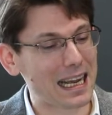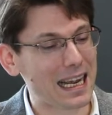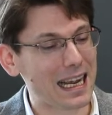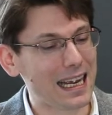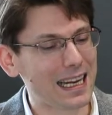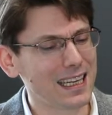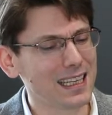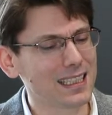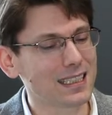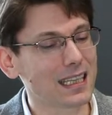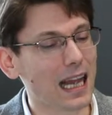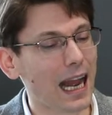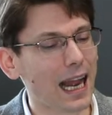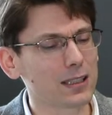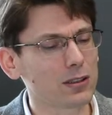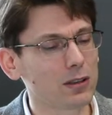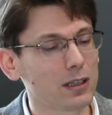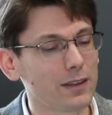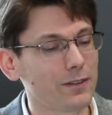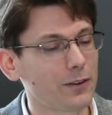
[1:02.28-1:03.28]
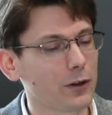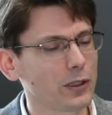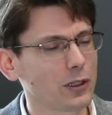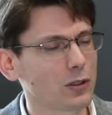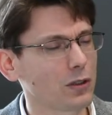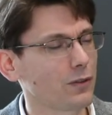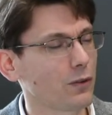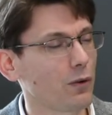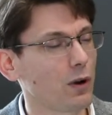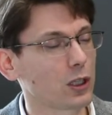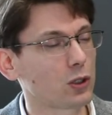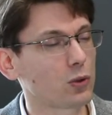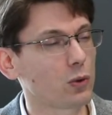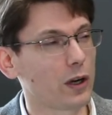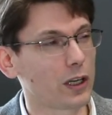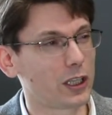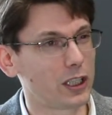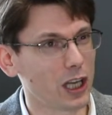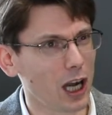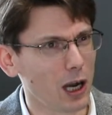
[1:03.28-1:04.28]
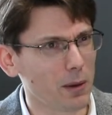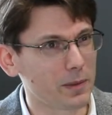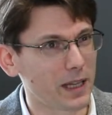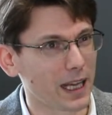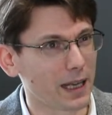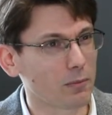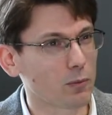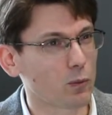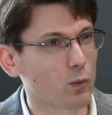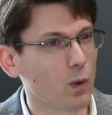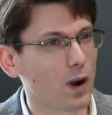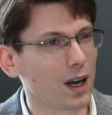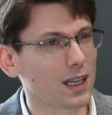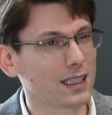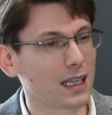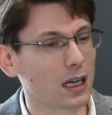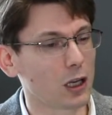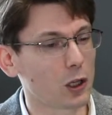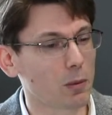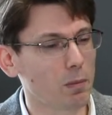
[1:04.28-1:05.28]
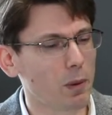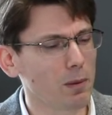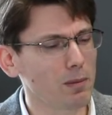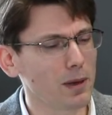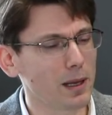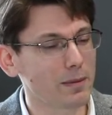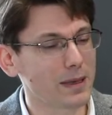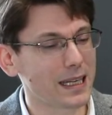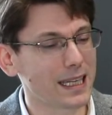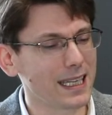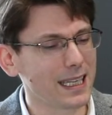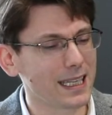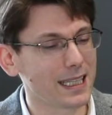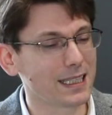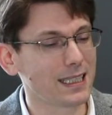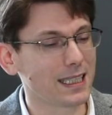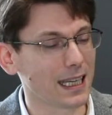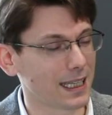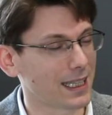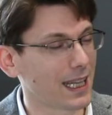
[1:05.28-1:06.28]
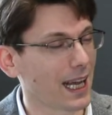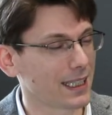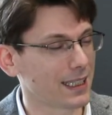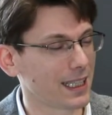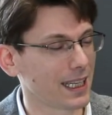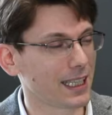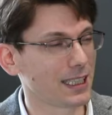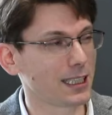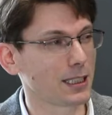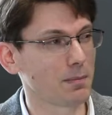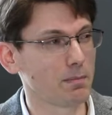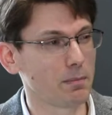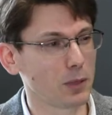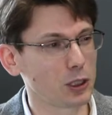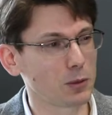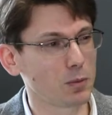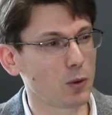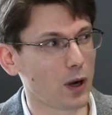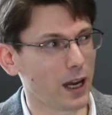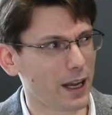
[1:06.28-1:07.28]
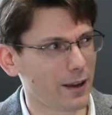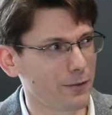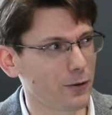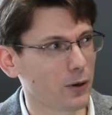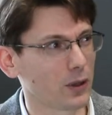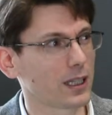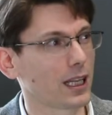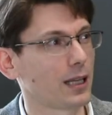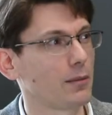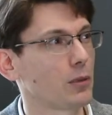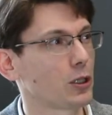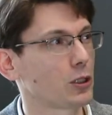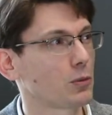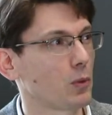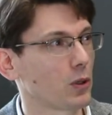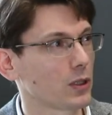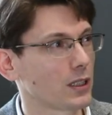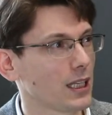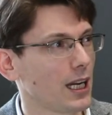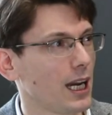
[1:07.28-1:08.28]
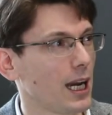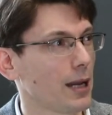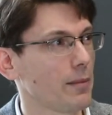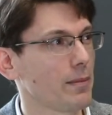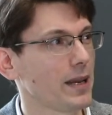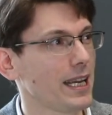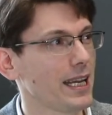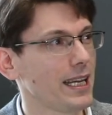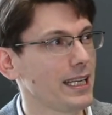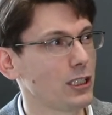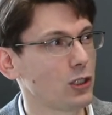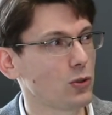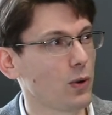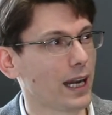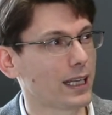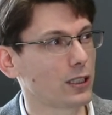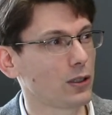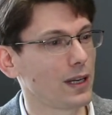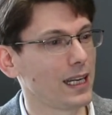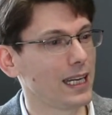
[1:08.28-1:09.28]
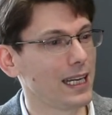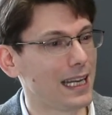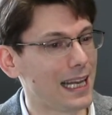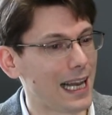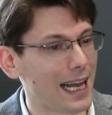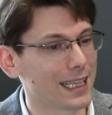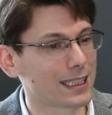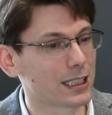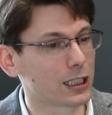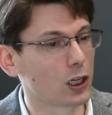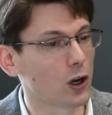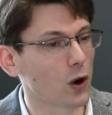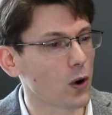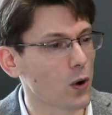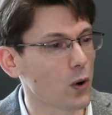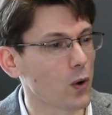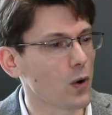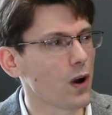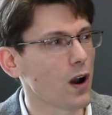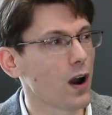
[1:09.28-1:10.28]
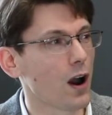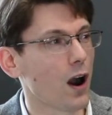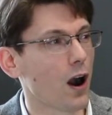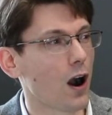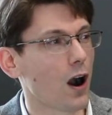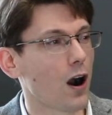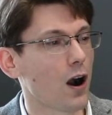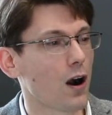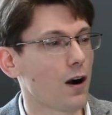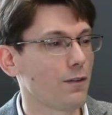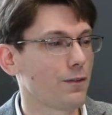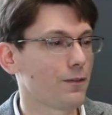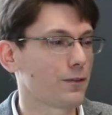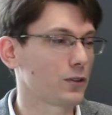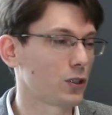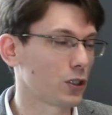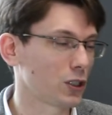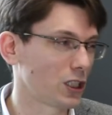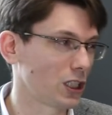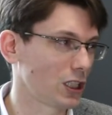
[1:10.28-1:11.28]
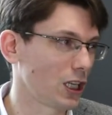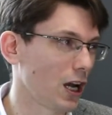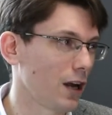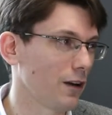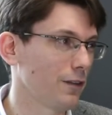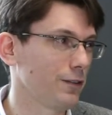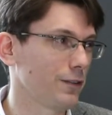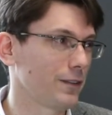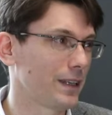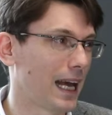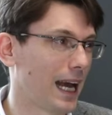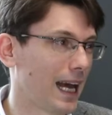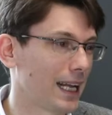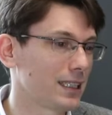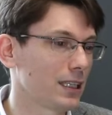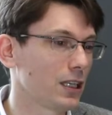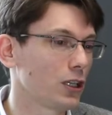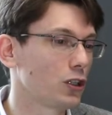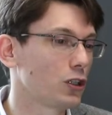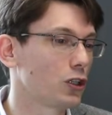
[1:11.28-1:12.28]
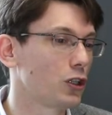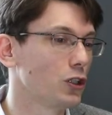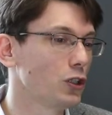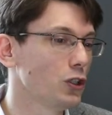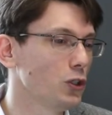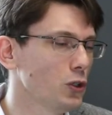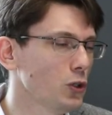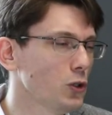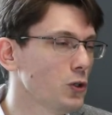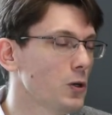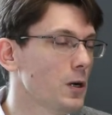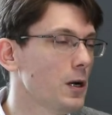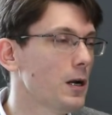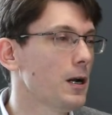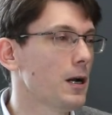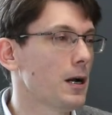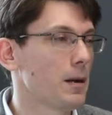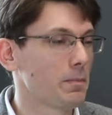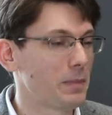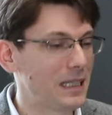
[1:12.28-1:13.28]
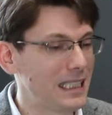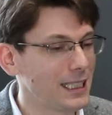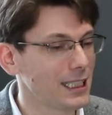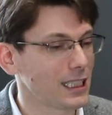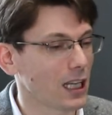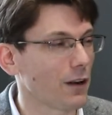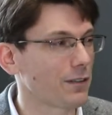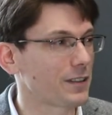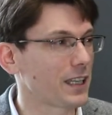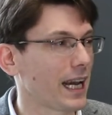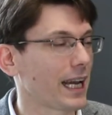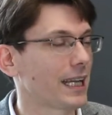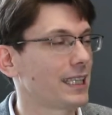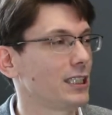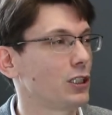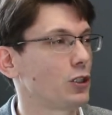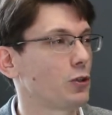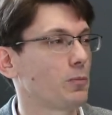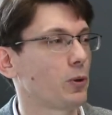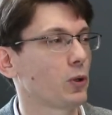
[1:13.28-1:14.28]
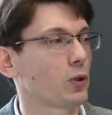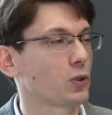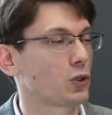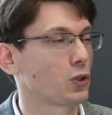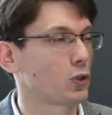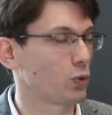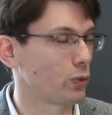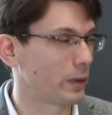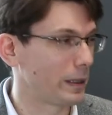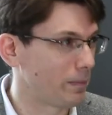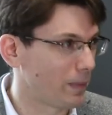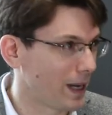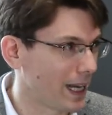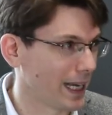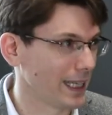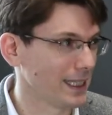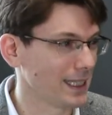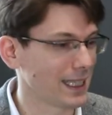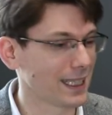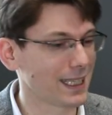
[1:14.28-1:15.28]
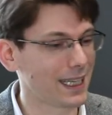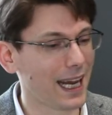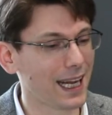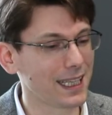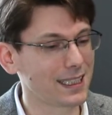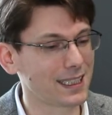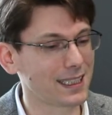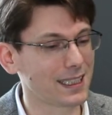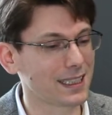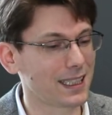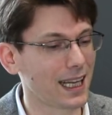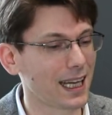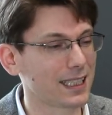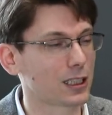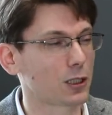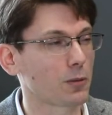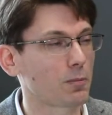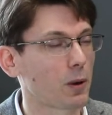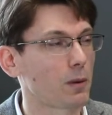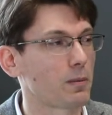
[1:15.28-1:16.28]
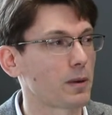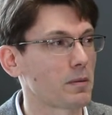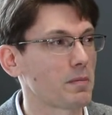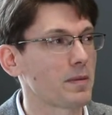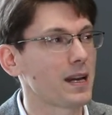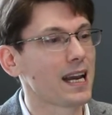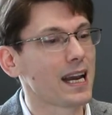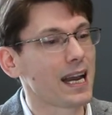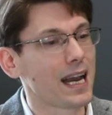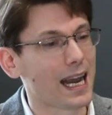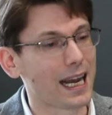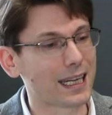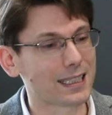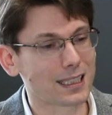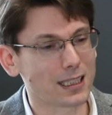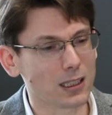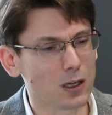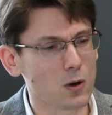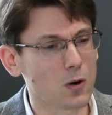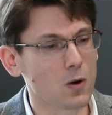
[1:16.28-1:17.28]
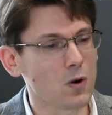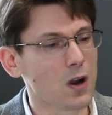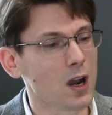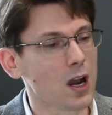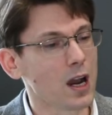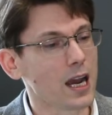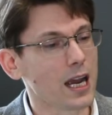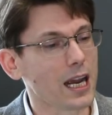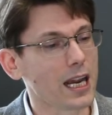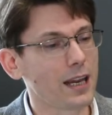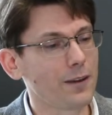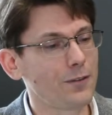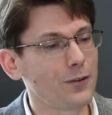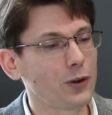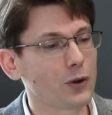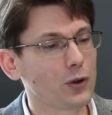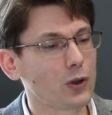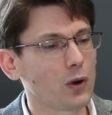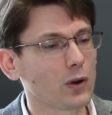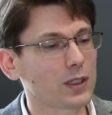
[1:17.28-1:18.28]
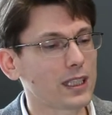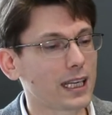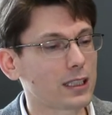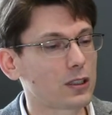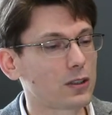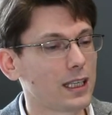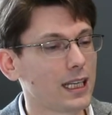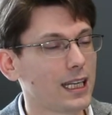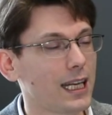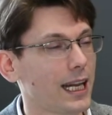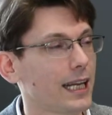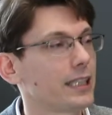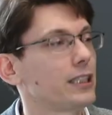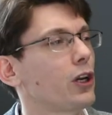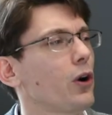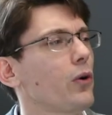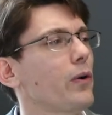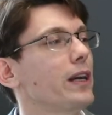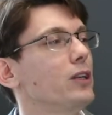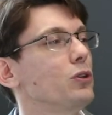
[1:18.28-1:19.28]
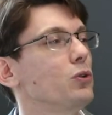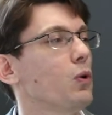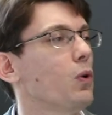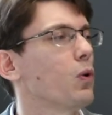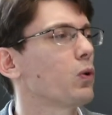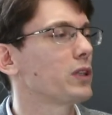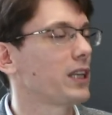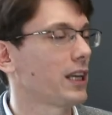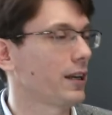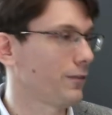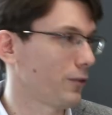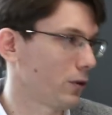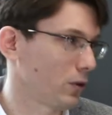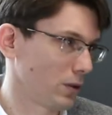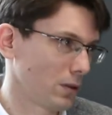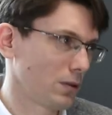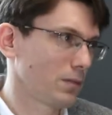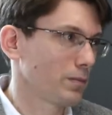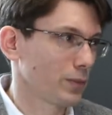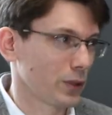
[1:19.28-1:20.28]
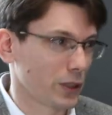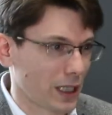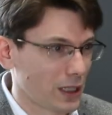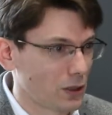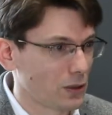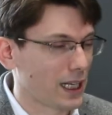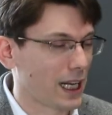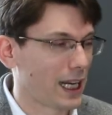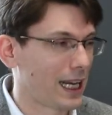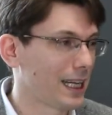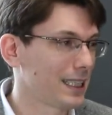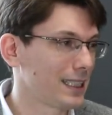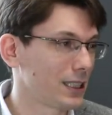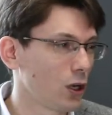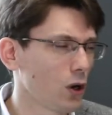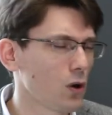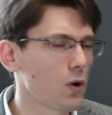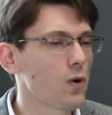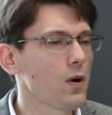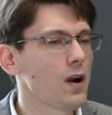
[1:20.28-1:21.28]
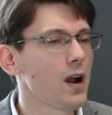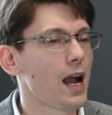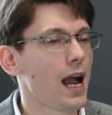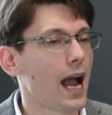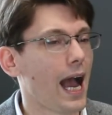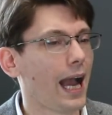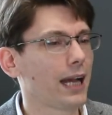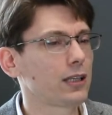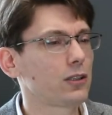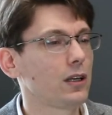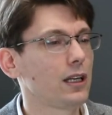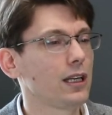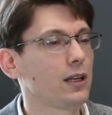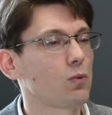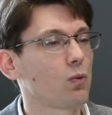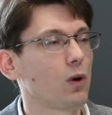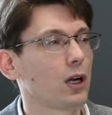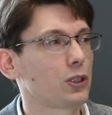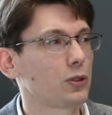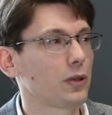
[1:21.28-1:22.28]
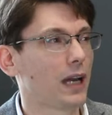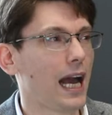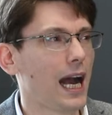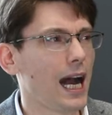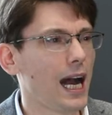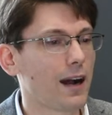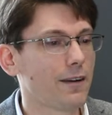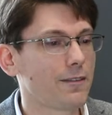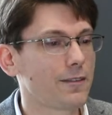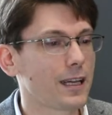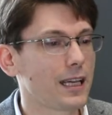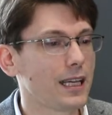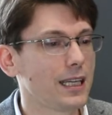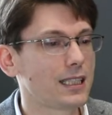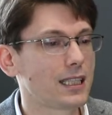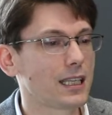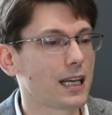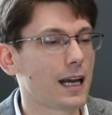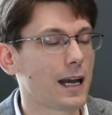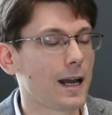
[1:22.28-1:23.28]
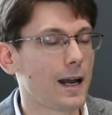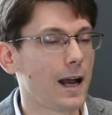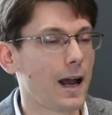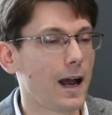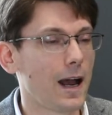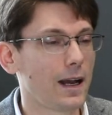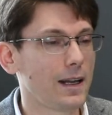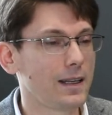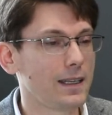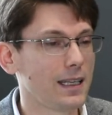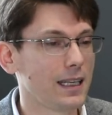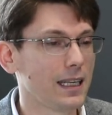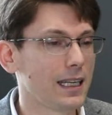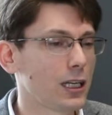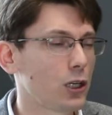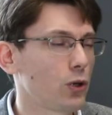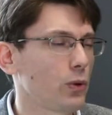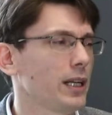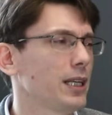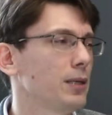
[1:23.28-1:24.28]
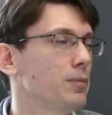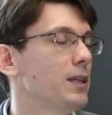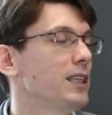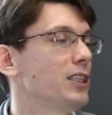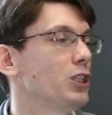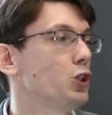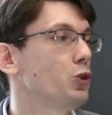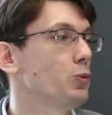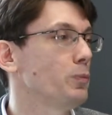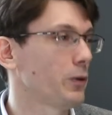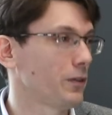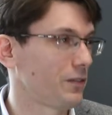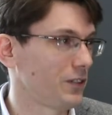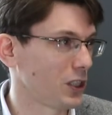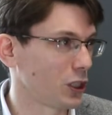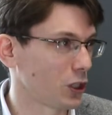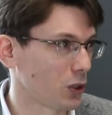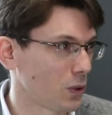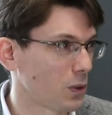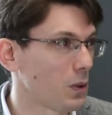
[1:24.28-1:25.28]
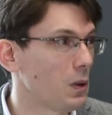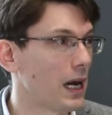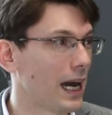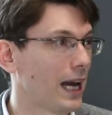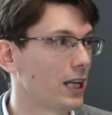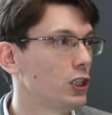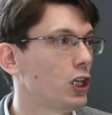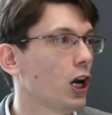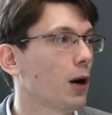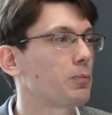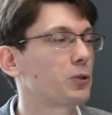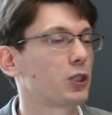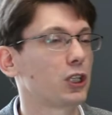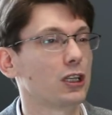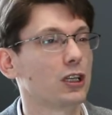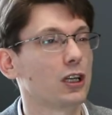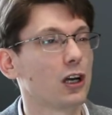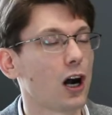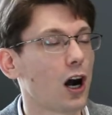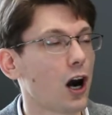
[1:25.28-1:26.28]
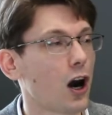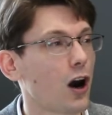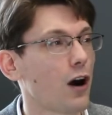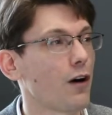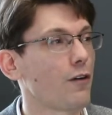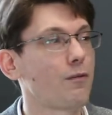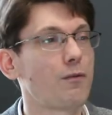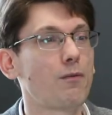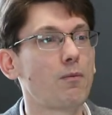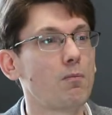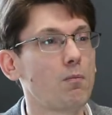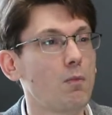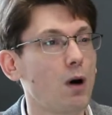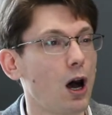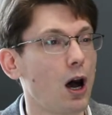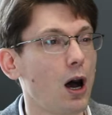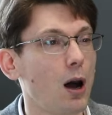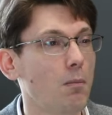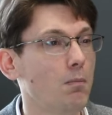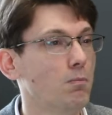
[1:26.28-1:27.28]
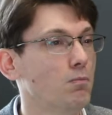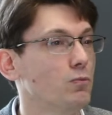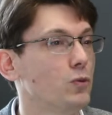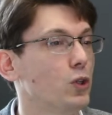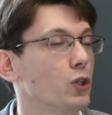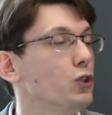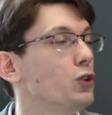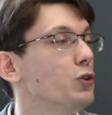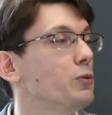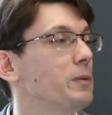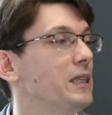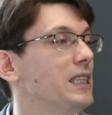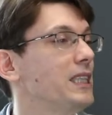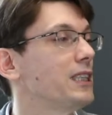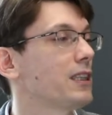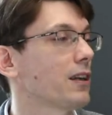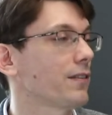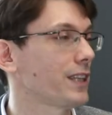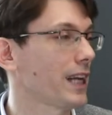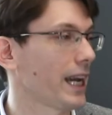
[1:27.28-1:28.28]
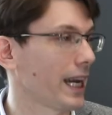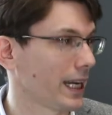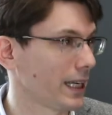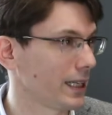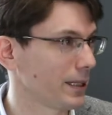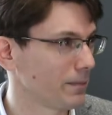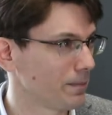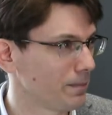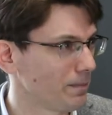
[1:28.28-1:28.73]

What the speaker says: It is actually very straightforward to adopt them. What the problem is, and that takes much more effort and much more time, is to actually let go of the stuff that the new piece of tech is supposed to replace. That's the problem. And so if you don't actually let go and do all the efforts so that you can let go, actually what you have is an incredibly superficial adoption of the new piece of tech.